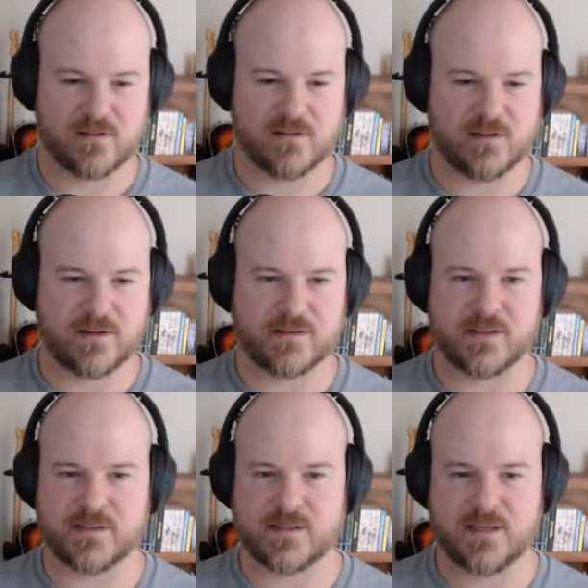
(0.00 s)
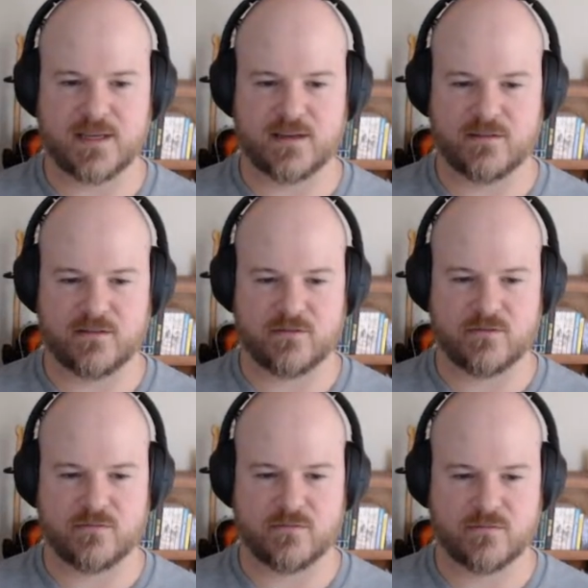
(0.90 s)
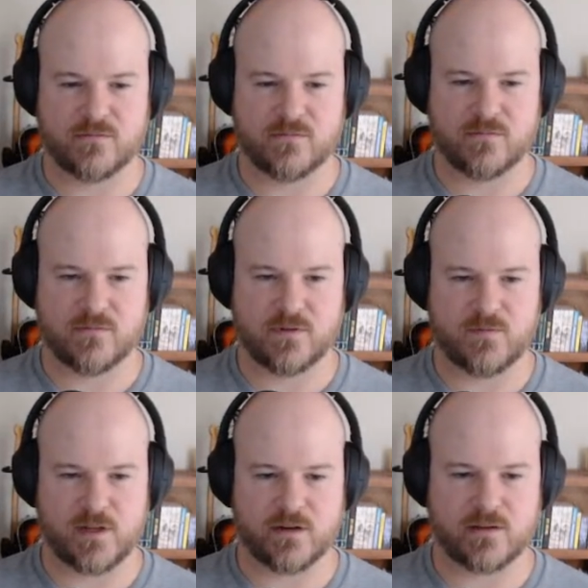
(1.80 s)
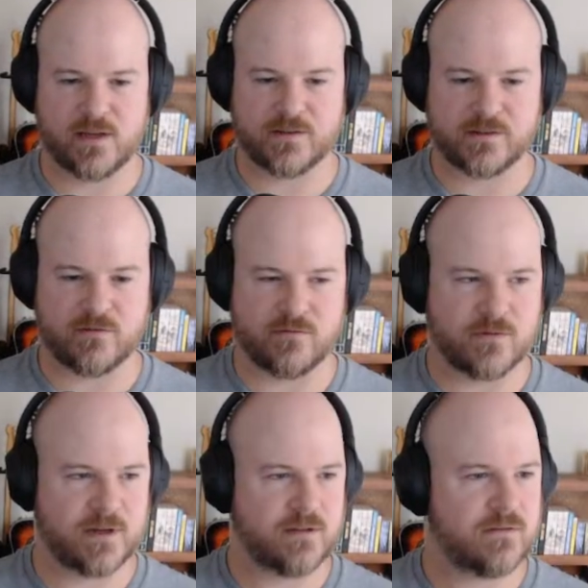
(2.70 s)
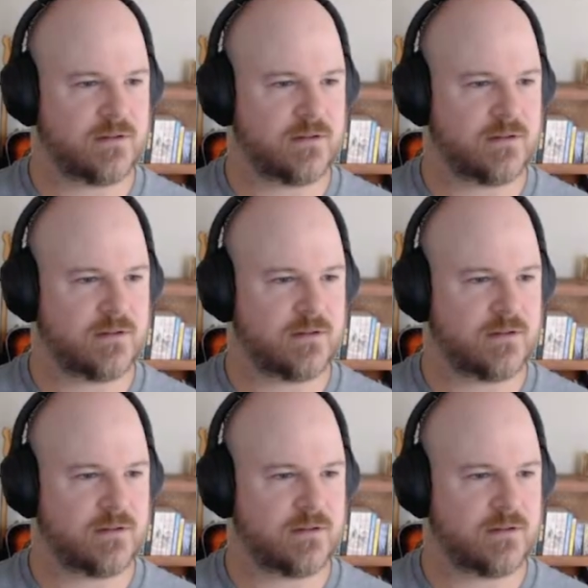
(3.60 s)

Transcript: Nice to see. Hopefully your day is going well.